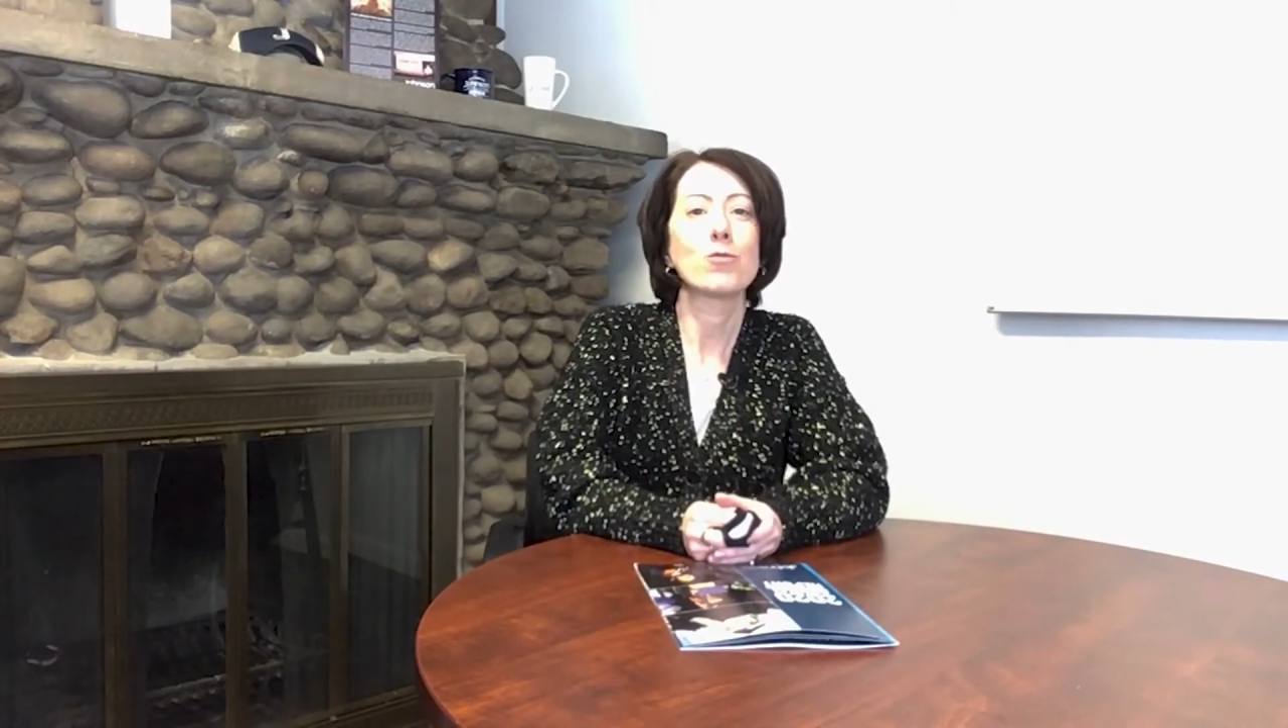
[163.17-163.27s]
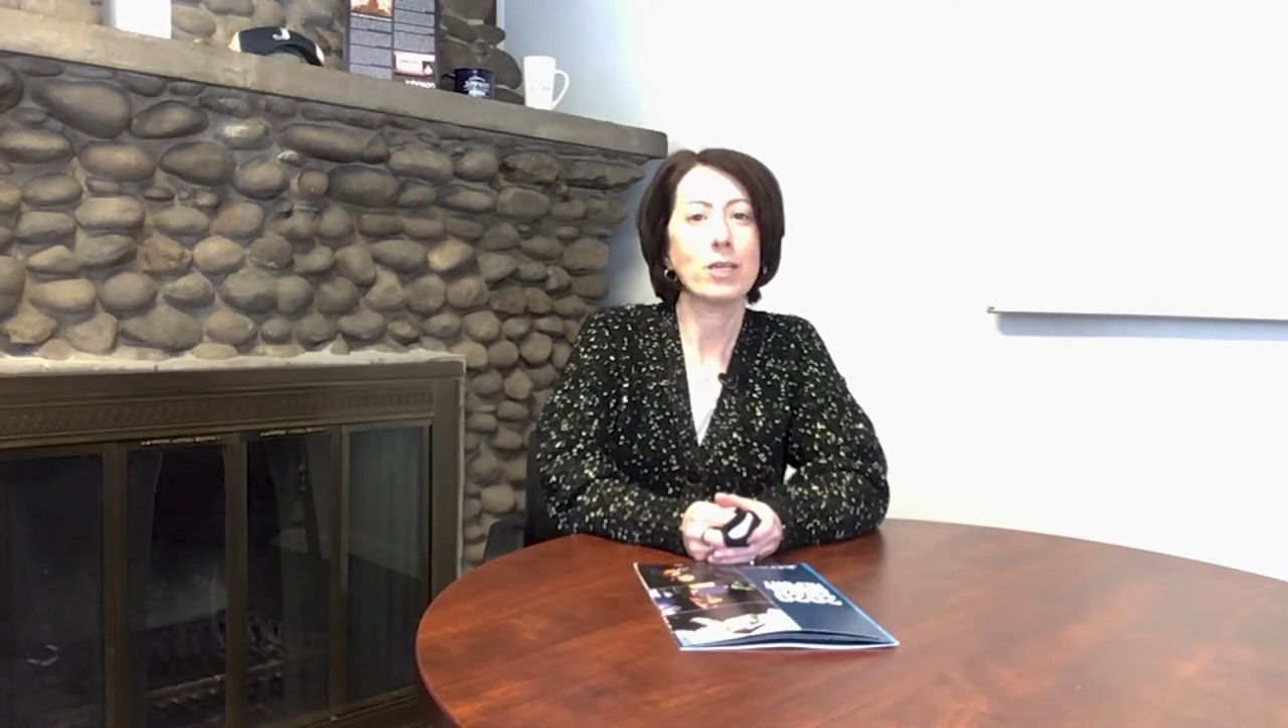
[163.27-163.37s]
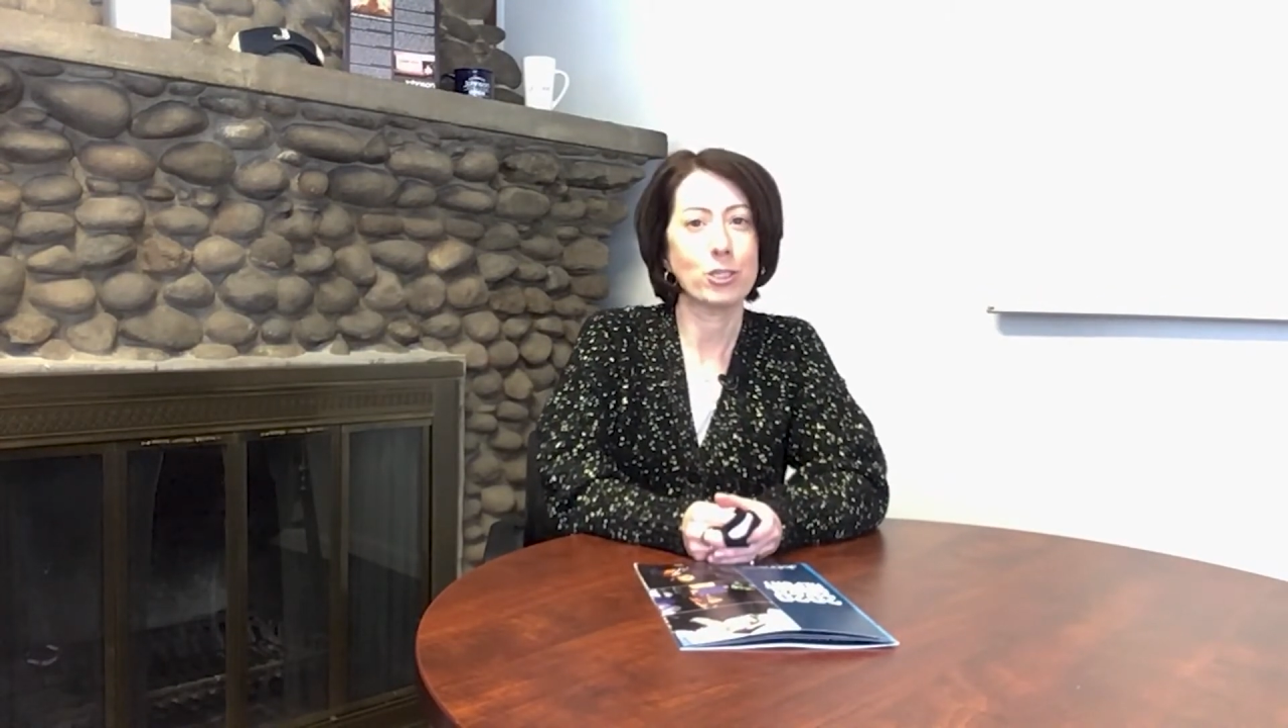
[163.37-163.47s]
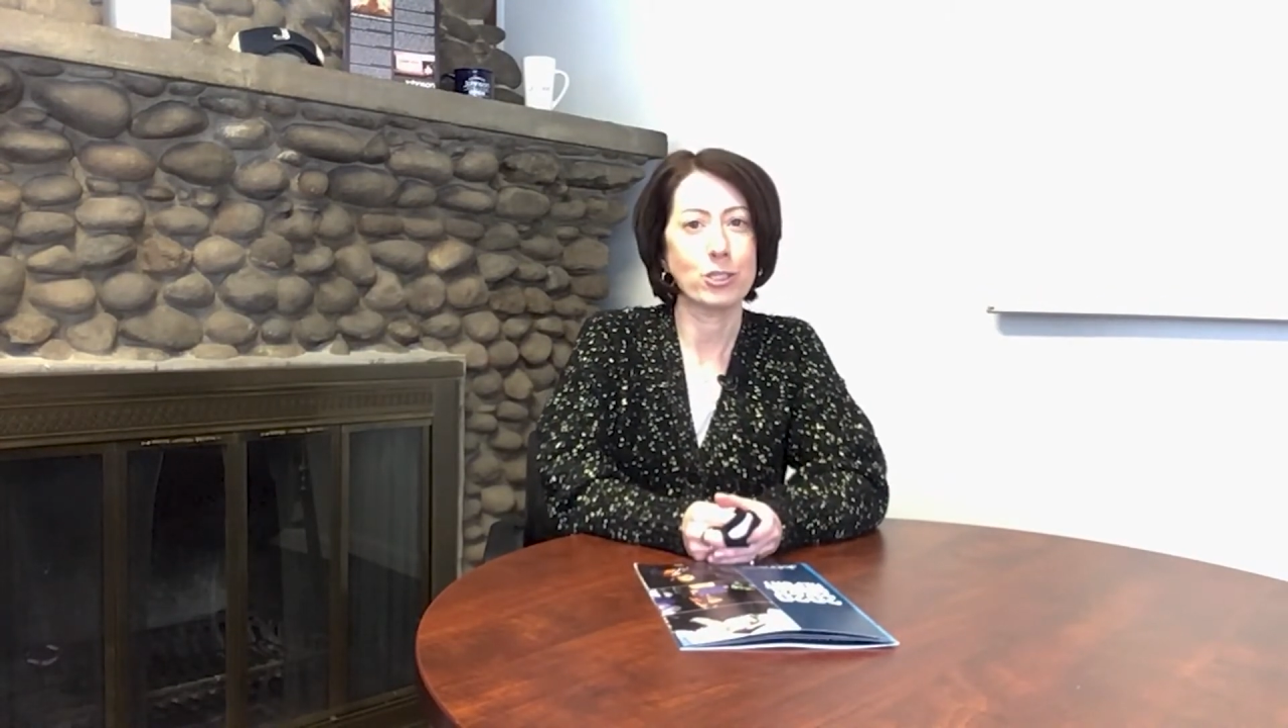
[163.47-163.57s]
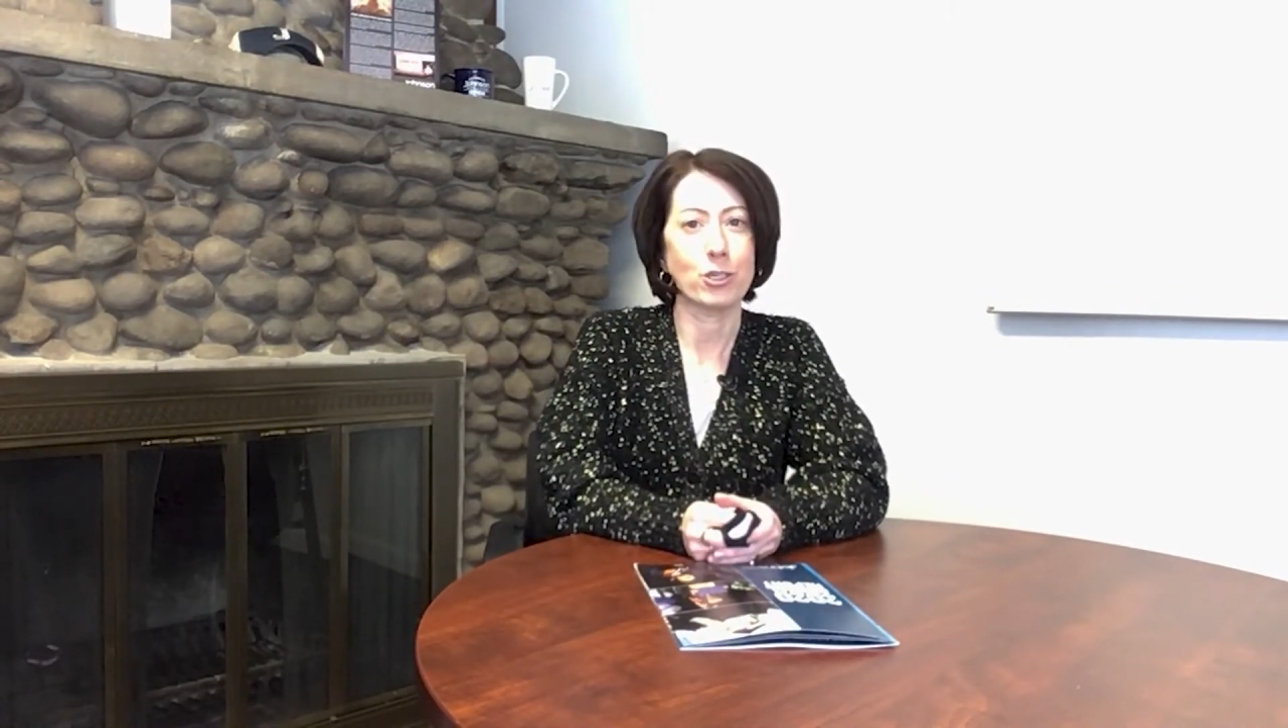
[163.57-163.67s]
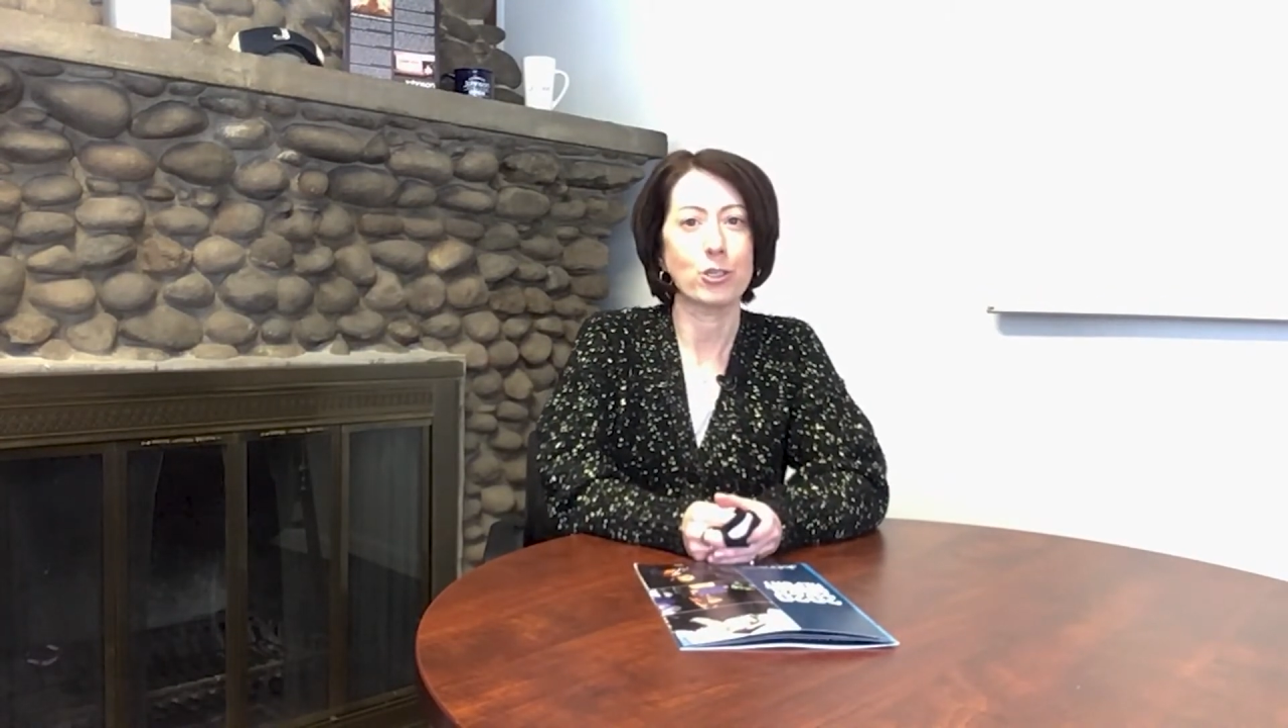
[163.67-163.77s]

register